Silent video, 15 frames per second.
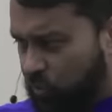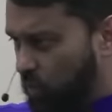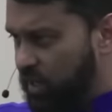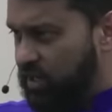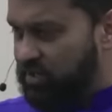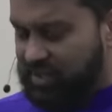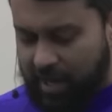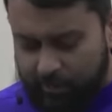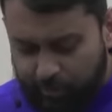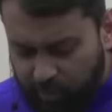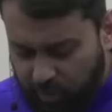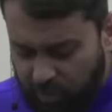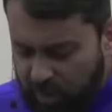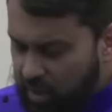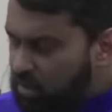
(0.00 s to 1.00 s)
example,
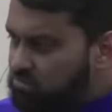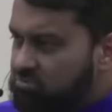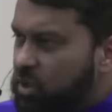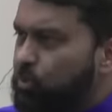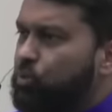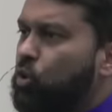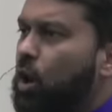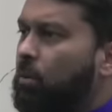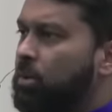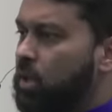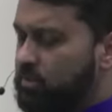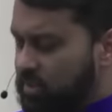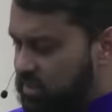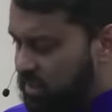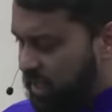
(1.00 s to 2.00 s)
the problem
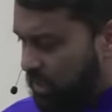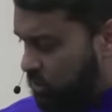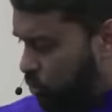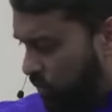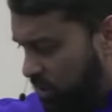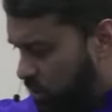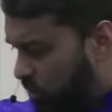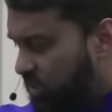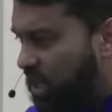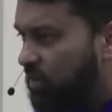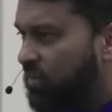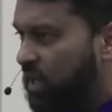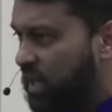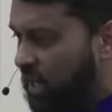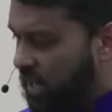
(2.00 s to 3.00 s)
is that we don't have a
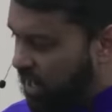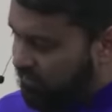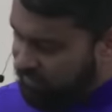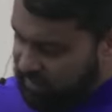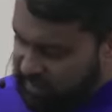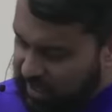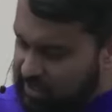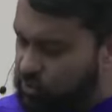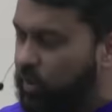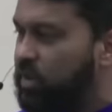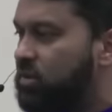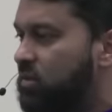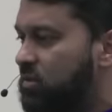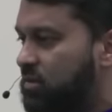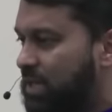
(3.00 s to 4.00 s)
khilafah, that's why
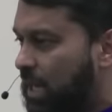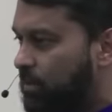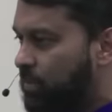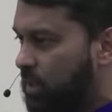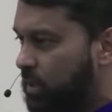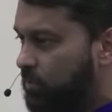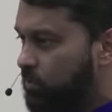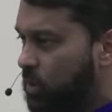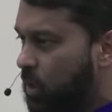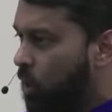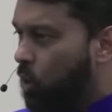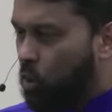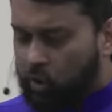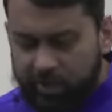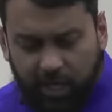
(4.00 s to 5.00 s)
this is happening.
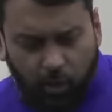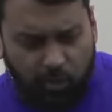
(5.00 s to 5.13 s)
Or they will